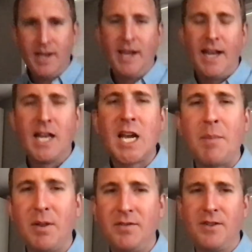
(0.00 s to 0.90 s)
in a
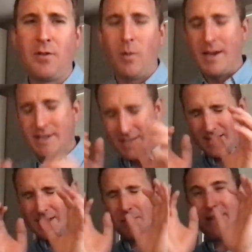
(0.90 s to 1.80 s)
couple of different ways. And this
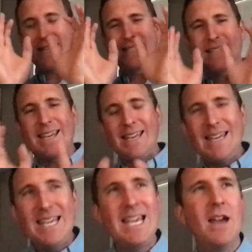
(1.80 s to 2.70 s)
is something that's
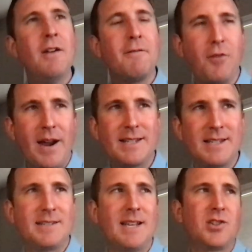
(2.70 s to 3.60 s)
key for
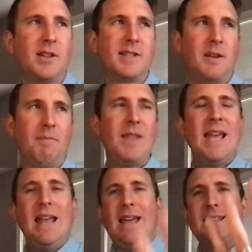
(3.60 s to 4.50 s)
existentialism,
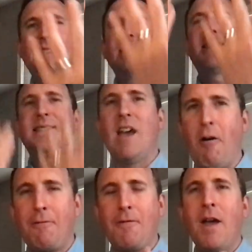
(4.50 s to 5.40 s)
is the
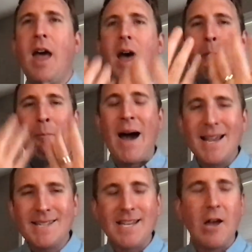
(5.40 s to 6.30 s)
self.
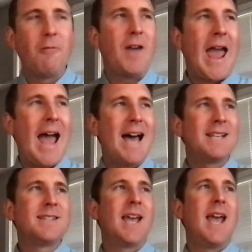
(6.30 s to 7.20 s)
Myself
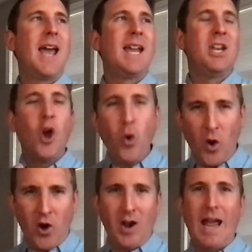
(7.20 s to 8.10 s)
as a
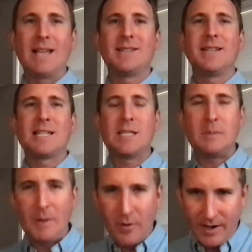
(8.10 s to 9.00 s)
knower, as an
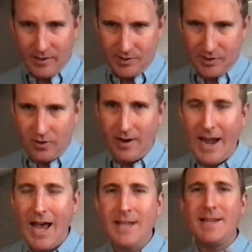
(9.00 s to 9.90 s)
experiencer,
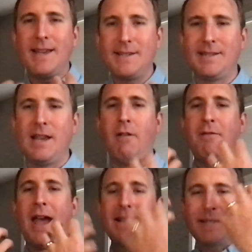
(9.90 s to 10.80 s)
as a self,
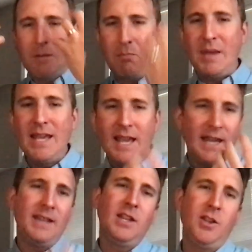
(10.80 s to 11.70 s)
as a
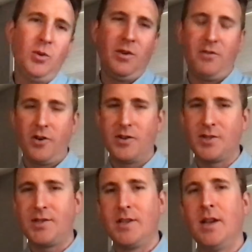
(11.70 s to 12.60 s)
being in the
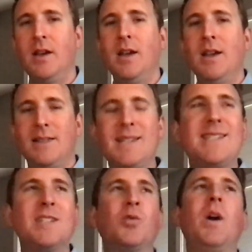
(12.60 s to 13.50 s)
universe.
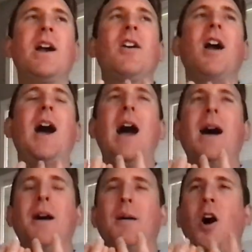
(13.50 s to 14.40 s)
This is where
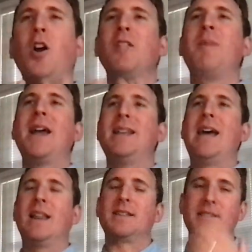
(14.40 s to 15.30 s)
all of my
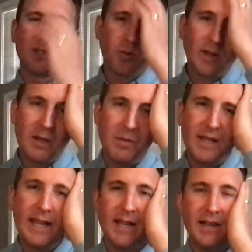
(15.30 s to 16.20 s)
analysis really
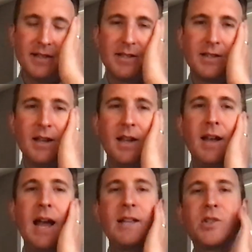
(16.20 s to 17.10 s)
begins.
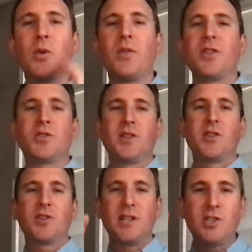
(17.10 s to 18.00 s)
And so
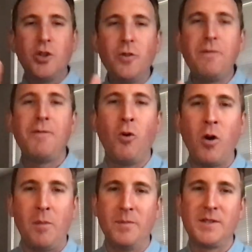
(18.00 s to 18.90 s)
there's these two
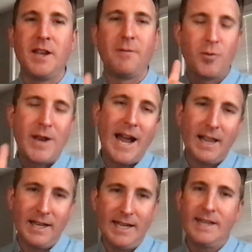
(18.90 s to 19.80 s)
forms of
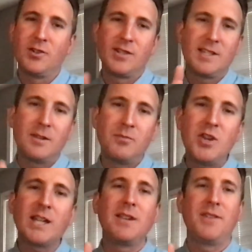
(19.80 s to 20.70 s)
reality. There's the
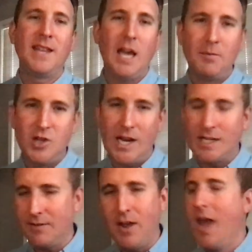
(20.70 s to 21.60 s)
subjective and the
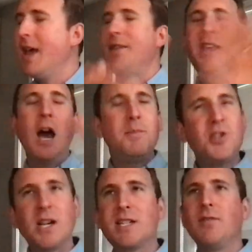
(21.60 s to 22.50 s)
objective. The
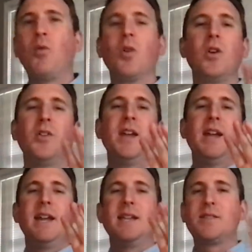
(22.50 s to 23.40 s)
objective world
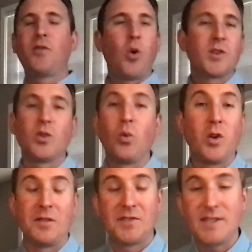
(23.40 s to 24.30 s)
is, of course, the
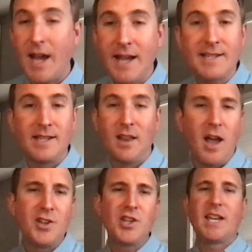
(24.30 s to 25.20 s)
world of science and
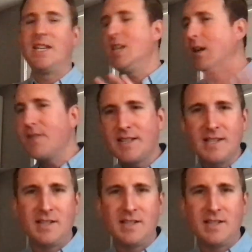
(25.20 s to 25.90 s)
logic, and none of this is